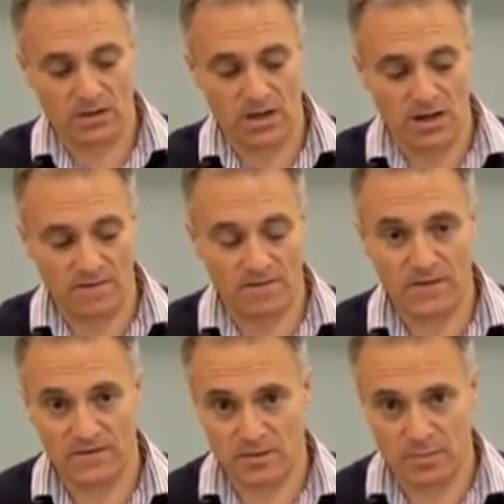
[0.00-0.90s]

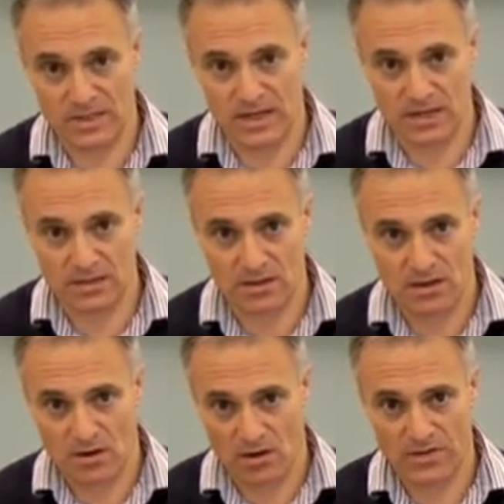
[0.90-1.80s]
50%
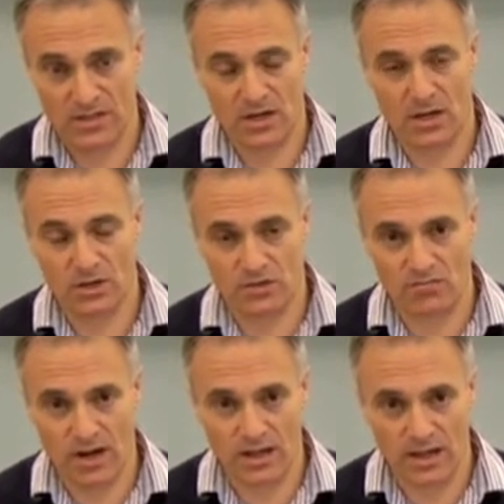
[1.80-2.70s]
of its closed
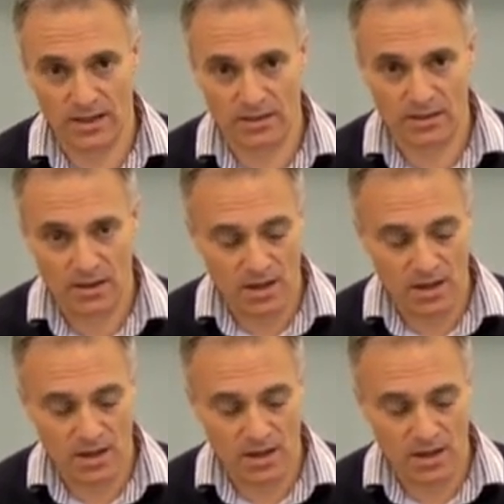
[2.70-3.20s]
rail length.